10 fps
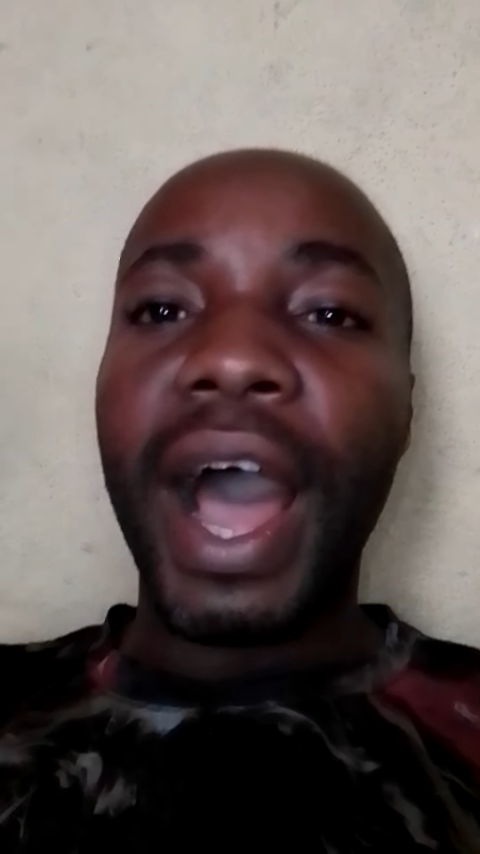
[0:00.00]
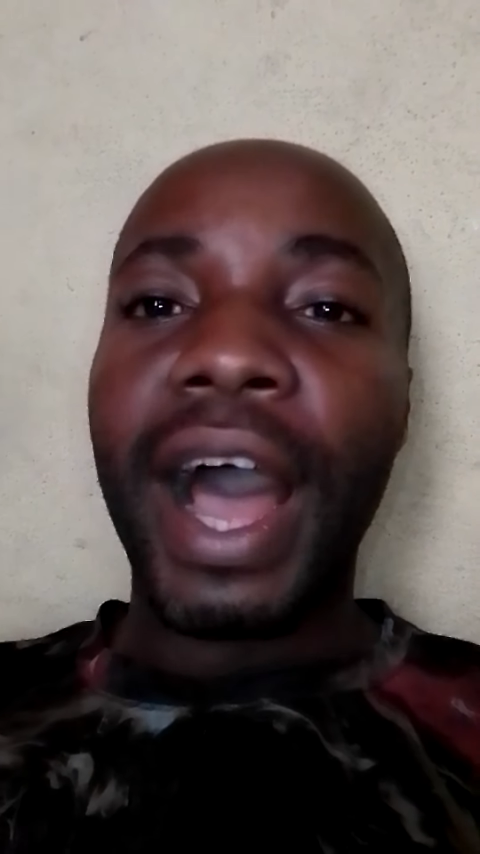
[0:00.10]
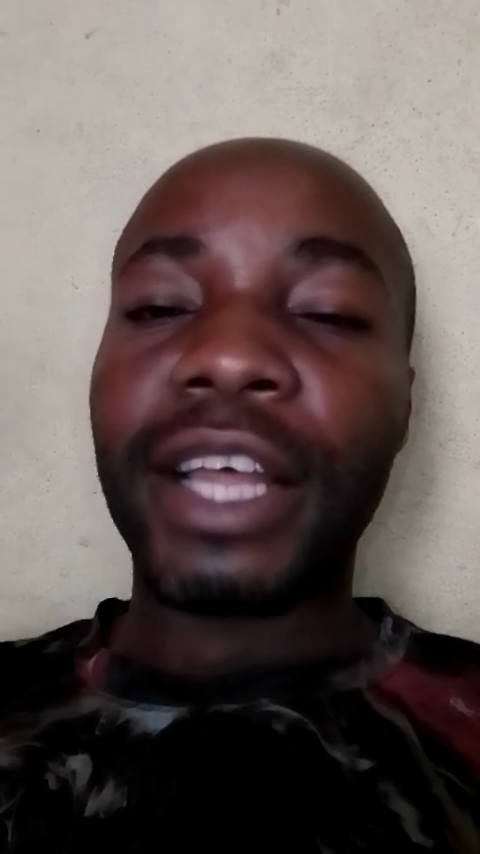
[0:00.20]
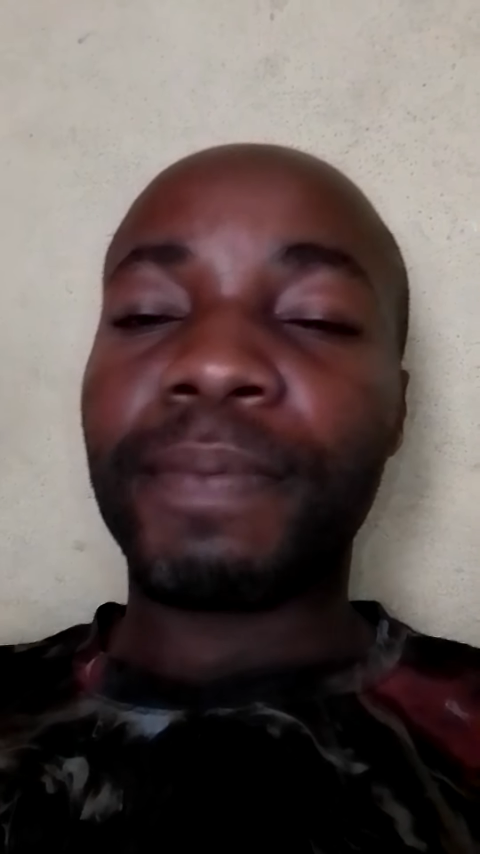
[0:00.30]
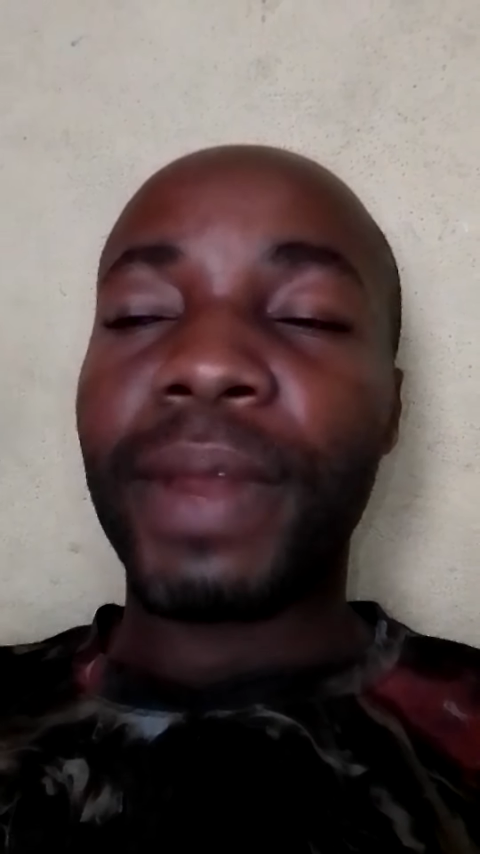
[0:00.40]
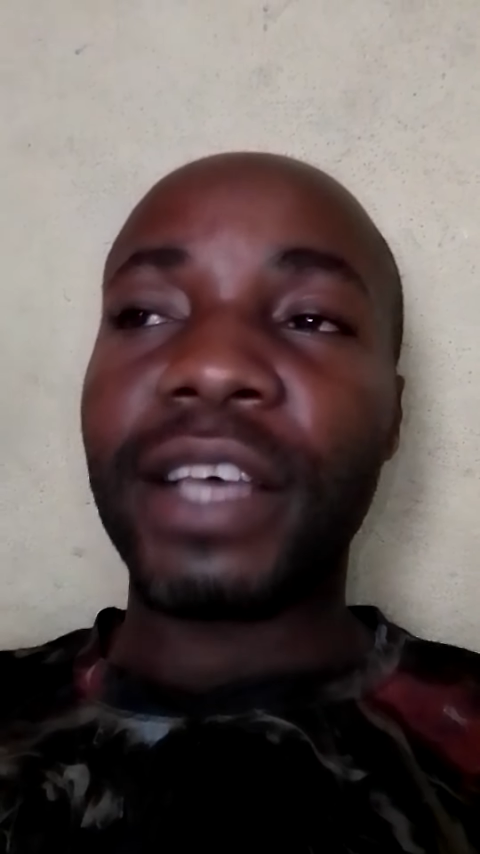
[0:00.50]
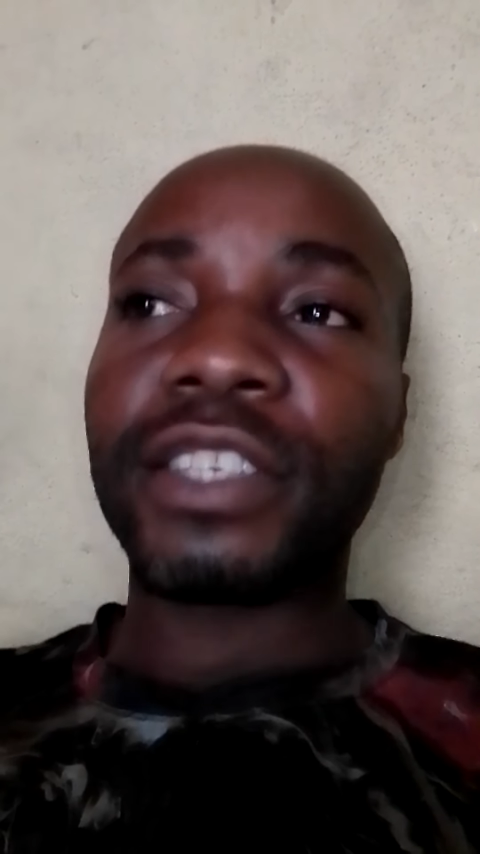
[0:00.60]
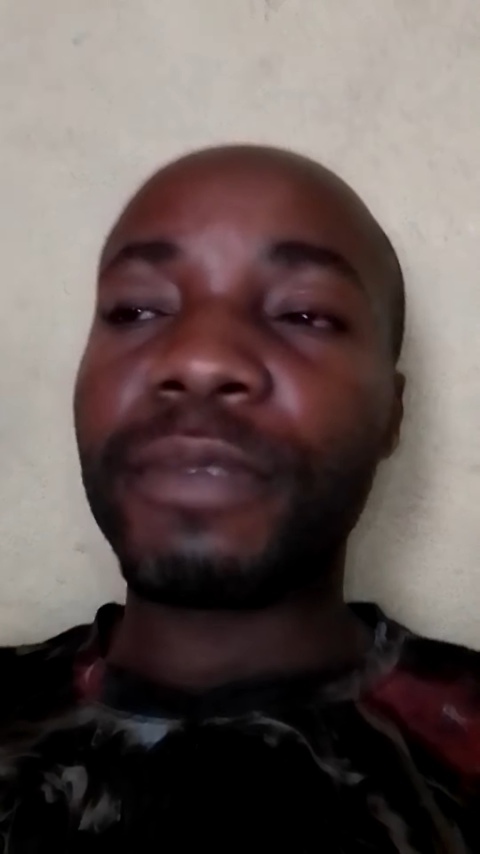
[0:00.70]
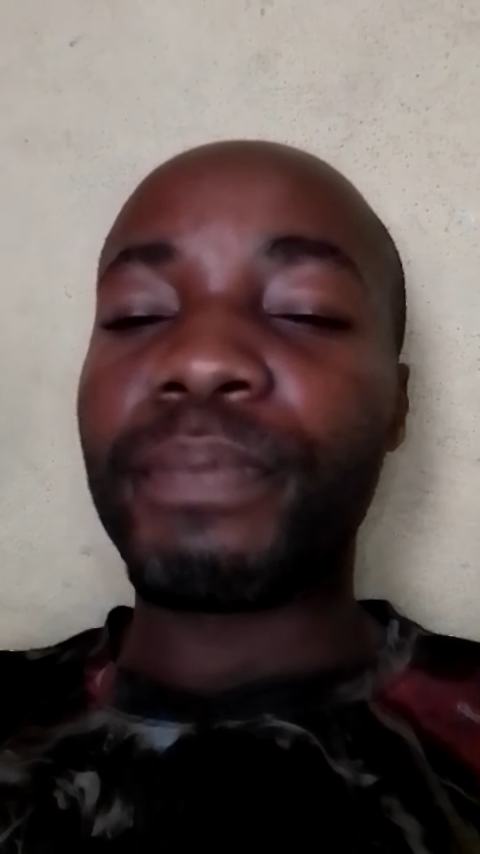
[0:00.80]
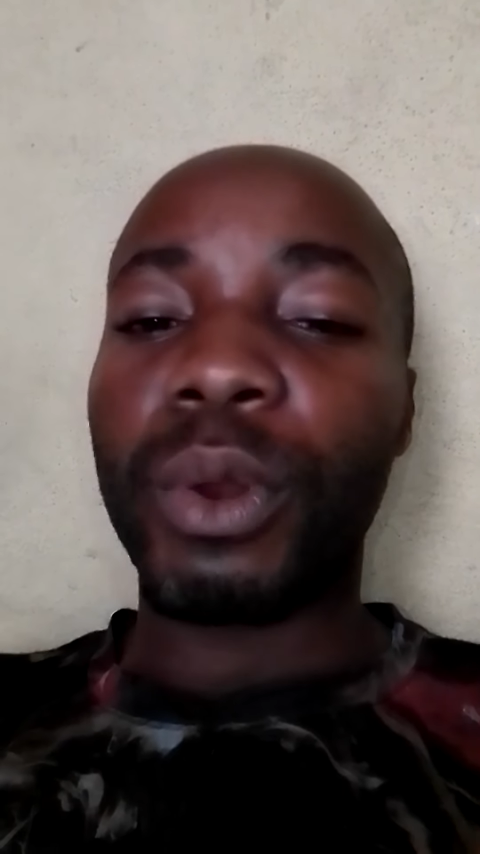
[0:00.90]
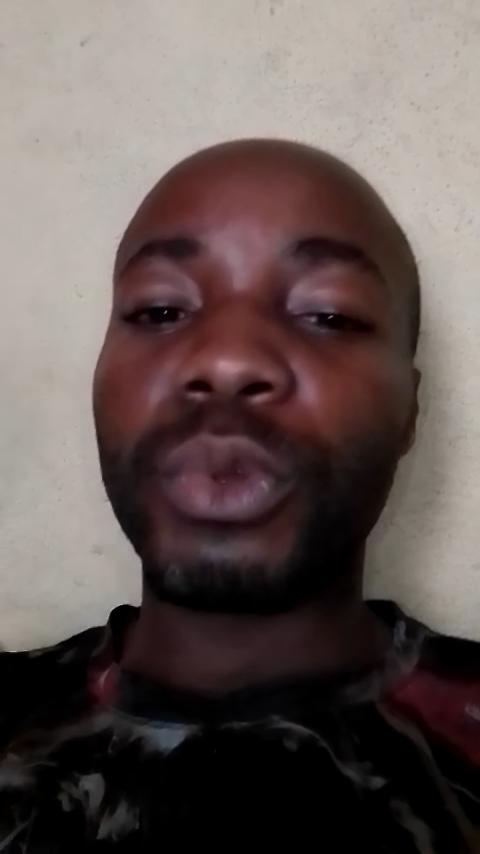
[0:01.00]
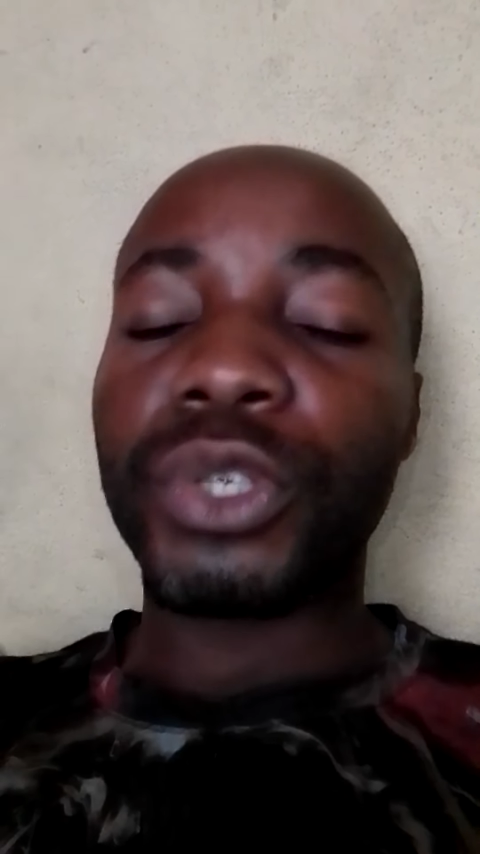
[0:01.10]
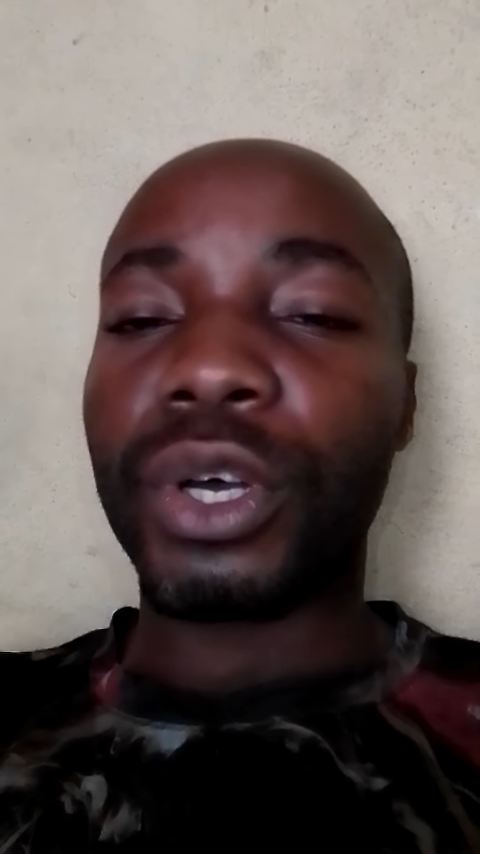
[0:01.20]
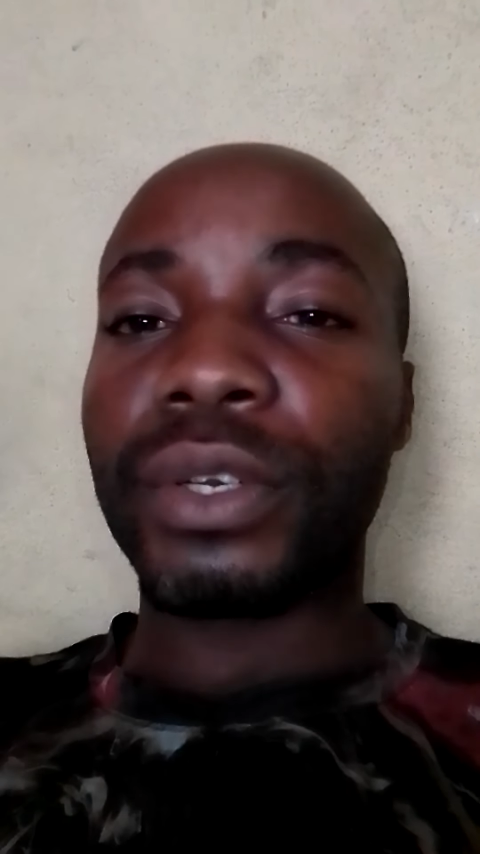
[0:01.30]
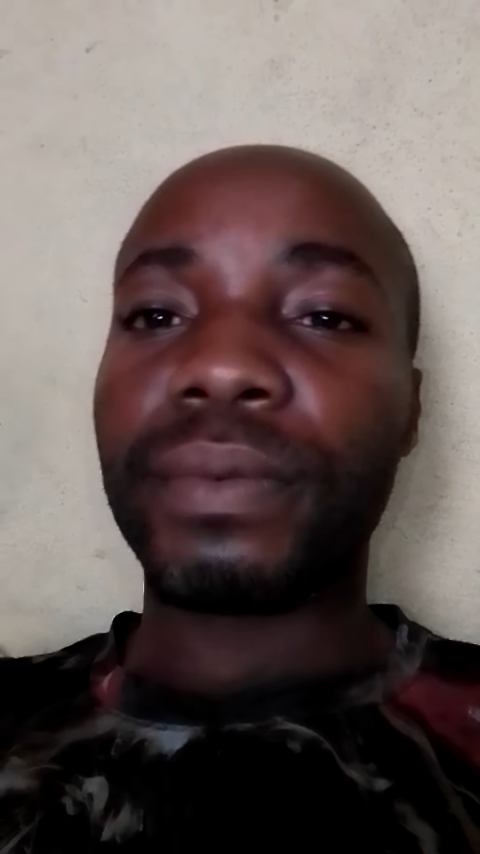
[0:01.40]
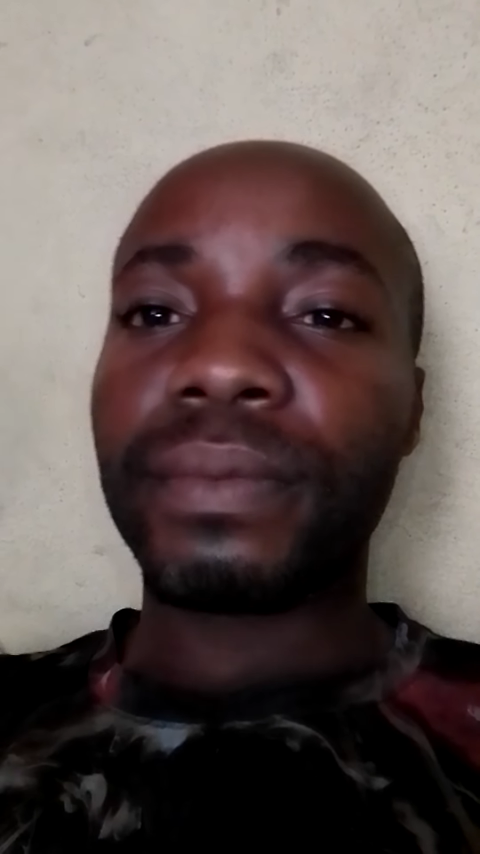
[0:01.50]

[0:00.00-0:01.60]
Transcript: as plastic pollution.